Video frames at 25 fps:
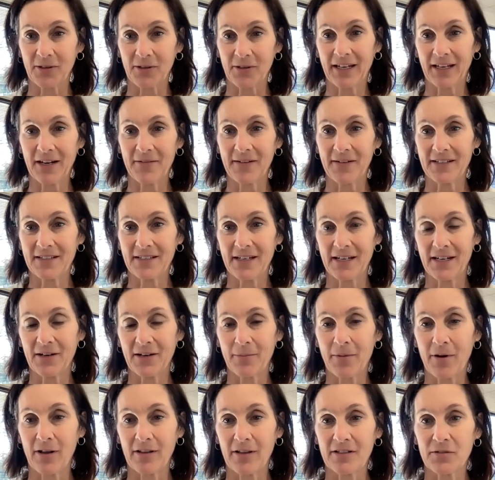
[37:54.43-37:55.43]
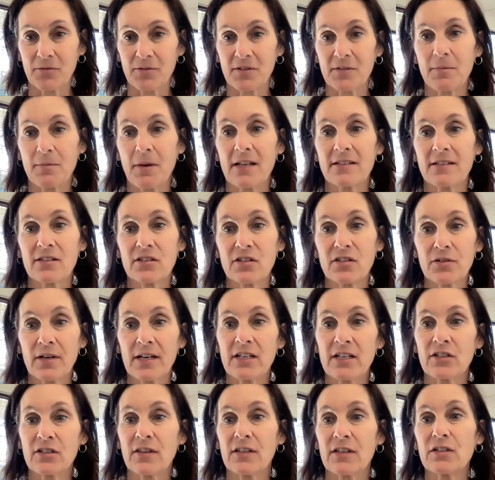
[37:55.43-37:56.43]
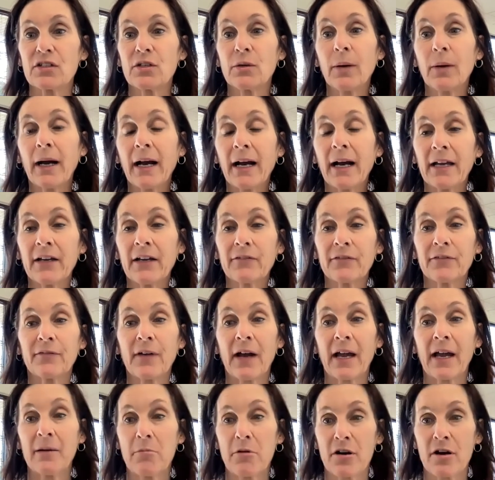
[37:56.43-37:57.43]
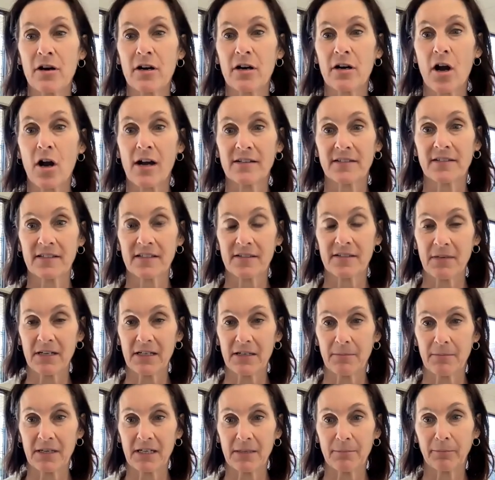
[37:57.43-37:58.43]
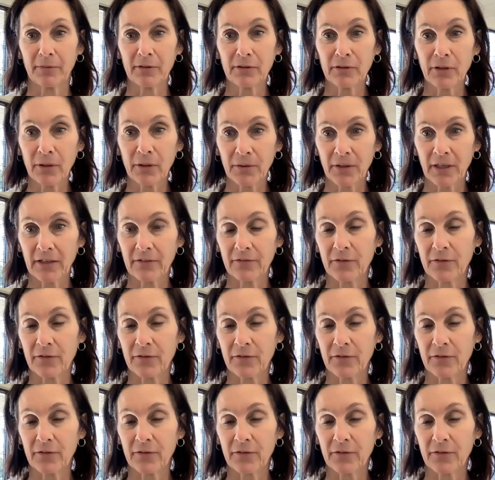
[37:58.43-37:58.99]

I can't wait to hear Paula's response. Strange that too high of fiber causes me to be bloated.